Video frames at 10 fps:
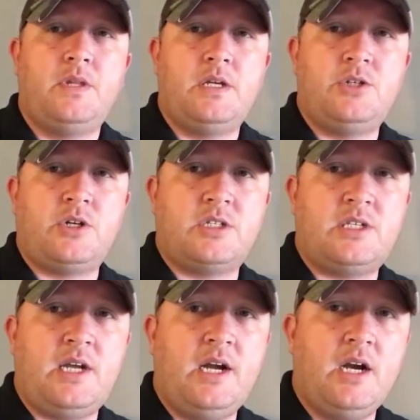As you can
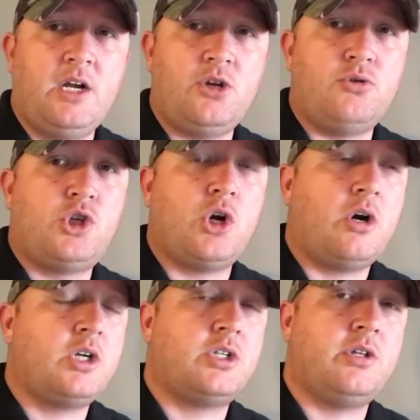see here, you
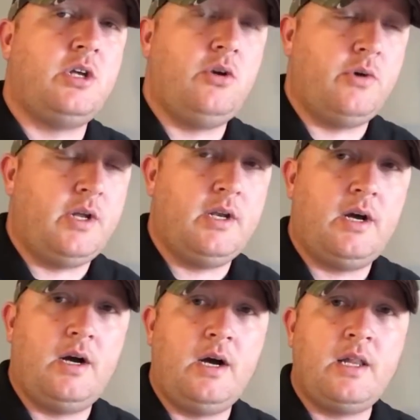charge the unit.
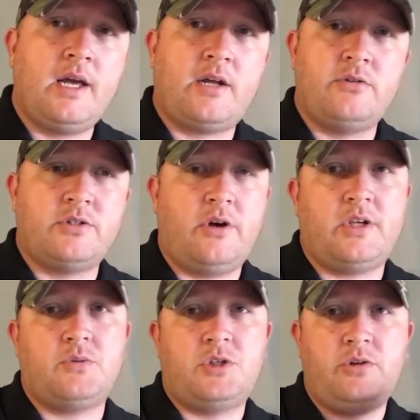Unlike
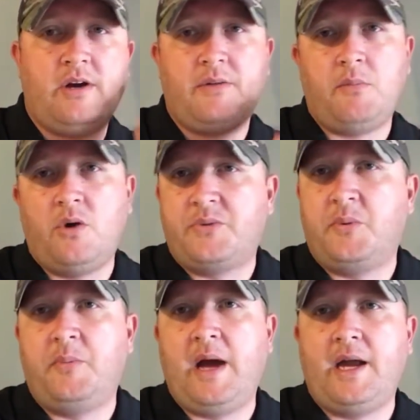Ozonics, which you have the
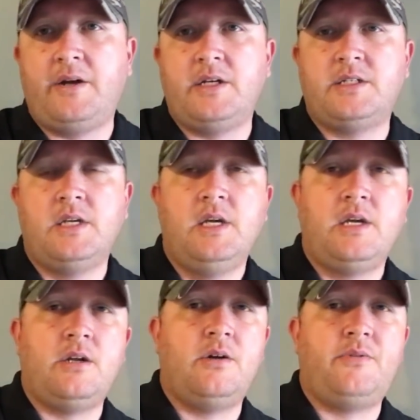multiple batteries,
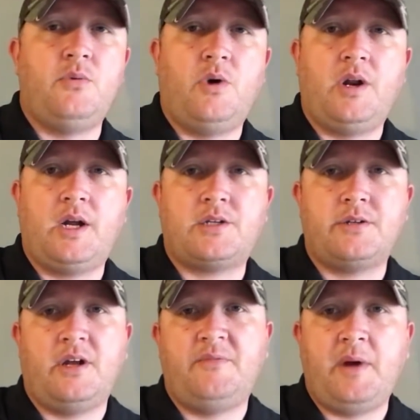you know, if you want an extra
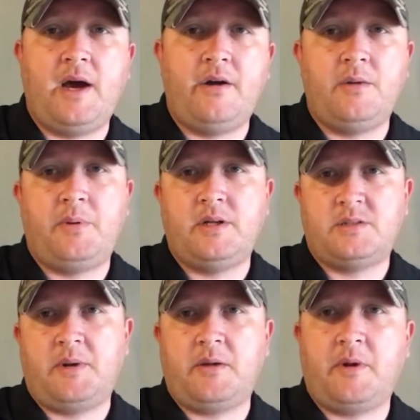life battery, you're probably
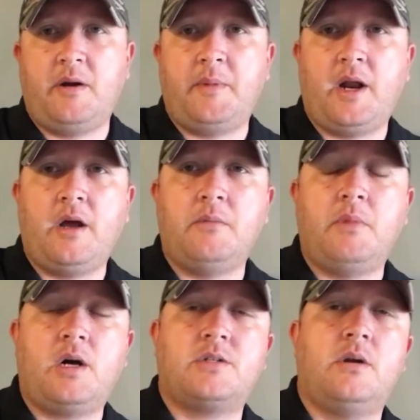spending about
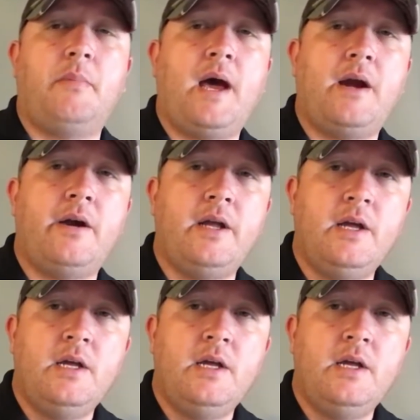$100 on a battery